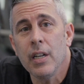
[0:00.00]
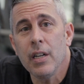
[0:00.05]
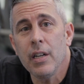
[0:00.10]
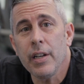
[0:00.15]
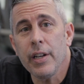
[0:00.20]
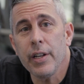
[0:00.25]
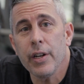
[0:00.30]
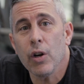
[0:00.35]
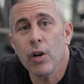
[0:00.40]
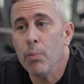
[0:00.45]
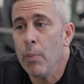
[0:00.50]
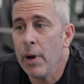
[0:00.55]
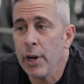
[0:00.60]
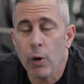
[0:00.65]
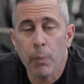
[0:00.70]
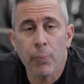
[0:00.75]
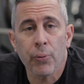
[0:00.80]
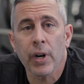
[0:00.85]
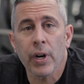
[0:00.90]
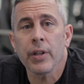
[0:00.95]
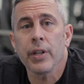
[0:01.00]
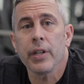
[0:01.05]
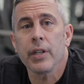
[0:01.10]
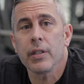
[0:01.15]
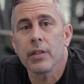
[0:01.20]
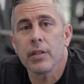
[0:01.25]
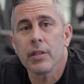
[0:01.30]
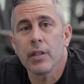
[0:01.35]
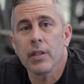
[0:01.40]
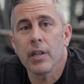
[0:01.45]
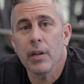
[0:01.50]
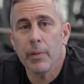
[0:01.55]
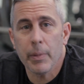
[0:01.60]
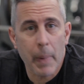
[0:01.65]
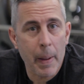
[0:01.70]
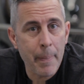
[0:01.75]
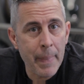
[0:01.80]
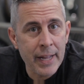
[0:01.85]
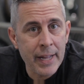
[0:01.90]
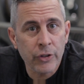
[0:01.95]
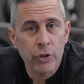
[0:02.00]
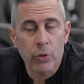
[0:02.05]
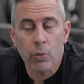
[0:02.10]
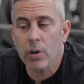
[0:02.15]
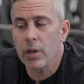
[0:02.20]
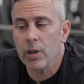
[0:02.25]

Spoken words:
You know, Michael Perella, my mentor,